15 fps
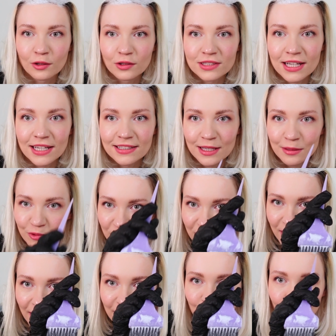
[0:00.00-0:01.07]
Looks like someone
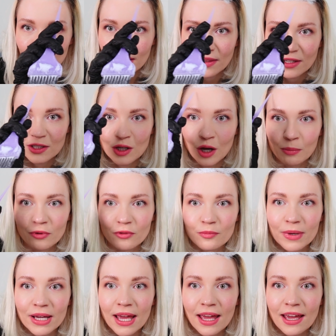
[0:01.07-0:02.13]
cut away the top of
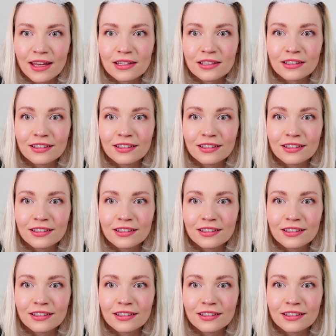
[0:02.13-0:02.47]
my head.